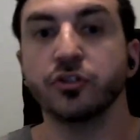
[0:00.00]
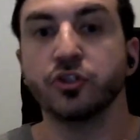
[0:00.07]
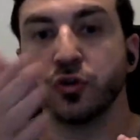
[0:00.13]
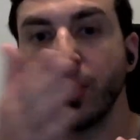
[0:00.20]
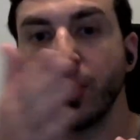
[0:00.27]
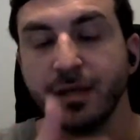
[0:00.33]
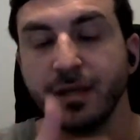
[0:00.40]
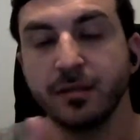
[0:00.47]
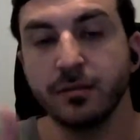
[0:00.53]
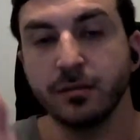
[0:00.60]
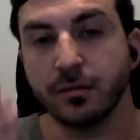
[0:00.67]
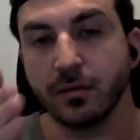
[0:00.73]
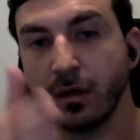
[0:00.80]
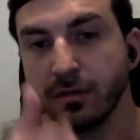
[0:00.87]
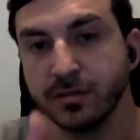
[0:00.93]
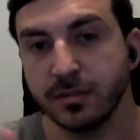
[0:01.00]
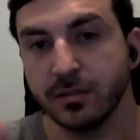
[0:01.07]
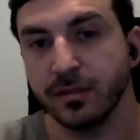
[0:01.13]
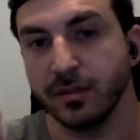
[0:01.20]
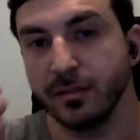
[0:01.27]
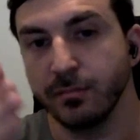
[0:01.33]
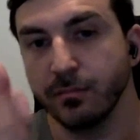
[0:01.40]
try to
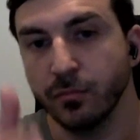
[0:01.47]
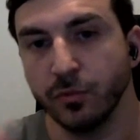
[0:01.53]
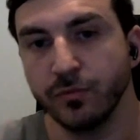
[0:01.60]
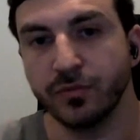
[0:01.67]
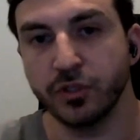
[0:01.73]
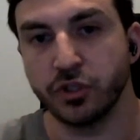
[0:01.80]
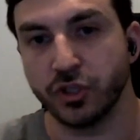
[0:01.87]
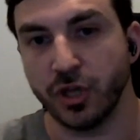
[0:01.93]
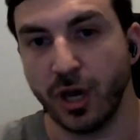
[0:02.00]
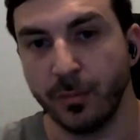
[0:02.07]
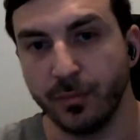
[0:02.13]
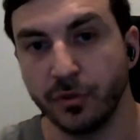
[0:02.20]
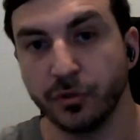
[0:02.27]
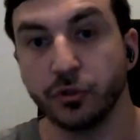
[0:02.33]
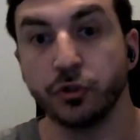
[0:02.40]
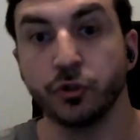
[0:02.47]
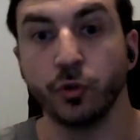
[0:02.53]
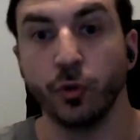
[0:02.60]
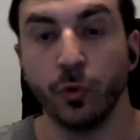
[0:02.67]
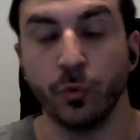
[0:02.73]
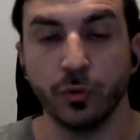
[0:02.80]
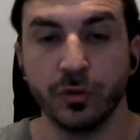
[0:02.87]
constantly move the shopper
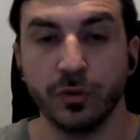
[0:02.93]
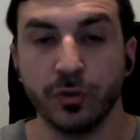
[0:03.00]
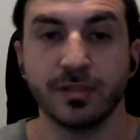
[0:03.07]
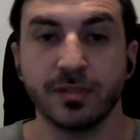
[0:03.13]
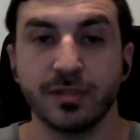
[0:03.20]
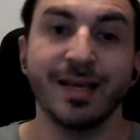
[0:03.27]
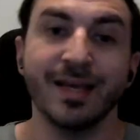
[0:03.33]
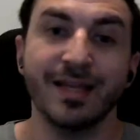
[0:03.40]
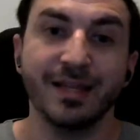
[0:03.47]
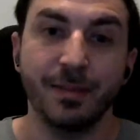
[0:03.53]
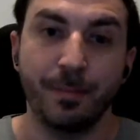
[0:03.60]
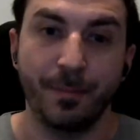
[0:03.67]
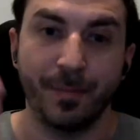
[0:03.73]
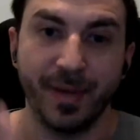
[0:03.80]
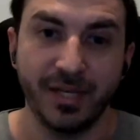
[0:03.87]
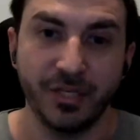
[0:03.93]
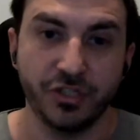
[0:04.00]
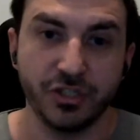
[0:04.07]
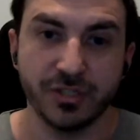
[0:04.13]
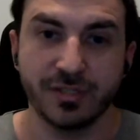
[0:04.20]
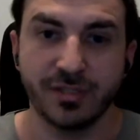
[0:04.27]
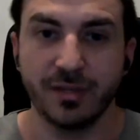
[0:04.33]
towards the
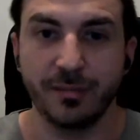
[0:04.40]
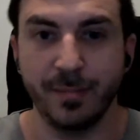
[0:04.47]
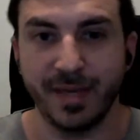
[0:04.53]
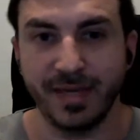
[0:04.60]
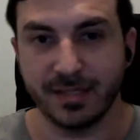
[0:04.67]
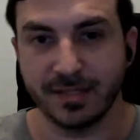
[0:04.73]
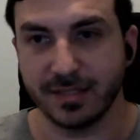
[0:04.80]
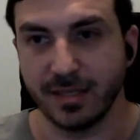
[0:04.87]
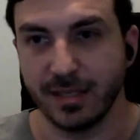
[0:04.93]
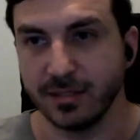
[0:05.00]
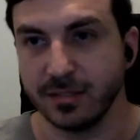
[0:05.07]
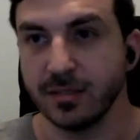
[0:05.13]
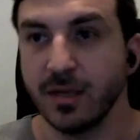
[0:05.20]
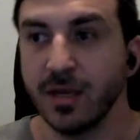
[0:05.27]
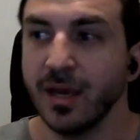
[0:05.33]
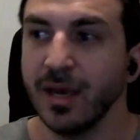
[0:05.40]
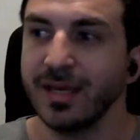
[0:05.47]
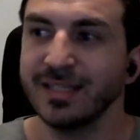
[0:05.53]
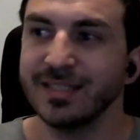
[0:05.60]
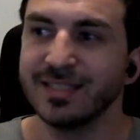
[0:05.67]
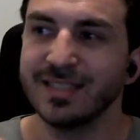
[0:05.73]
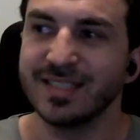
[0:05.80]
pages that make sense
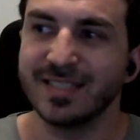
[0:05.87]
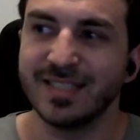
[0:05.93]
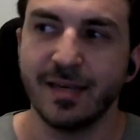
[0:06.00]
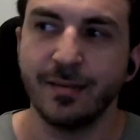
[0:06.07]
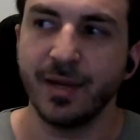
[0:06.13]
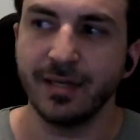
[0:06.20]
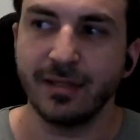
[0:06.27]
it's the same